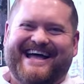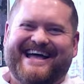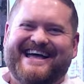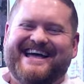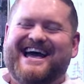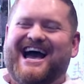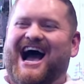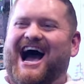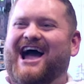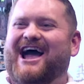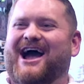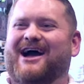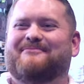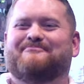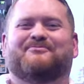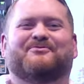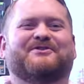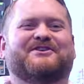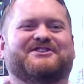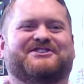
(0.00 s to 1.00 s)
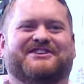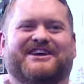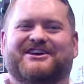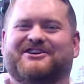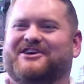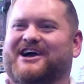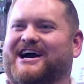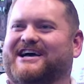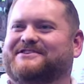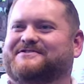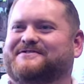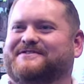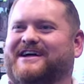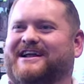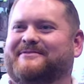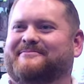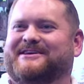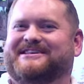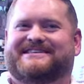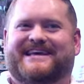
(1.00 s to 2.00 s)
I, I appreciate you guys for
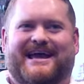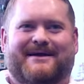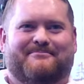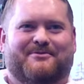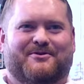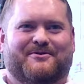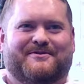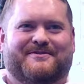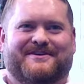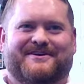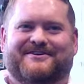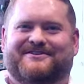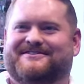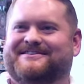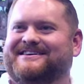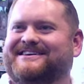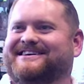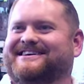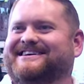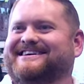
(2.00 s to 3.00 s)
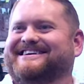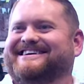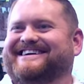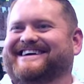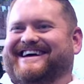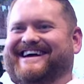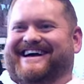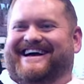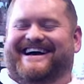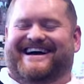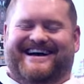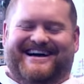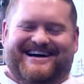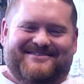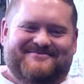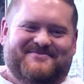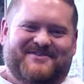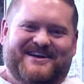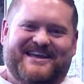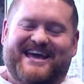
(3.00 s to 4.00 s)
letting me tamper with you. Yeah. Uh,
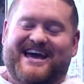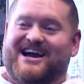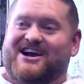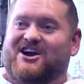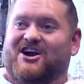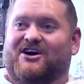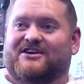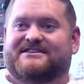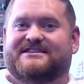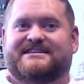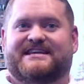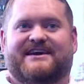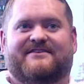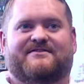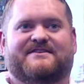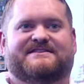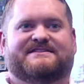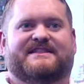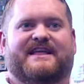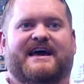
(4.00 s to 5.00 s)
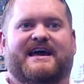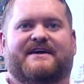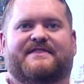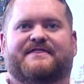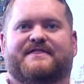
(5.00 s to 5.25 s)
but yeah, Carlton Davis' length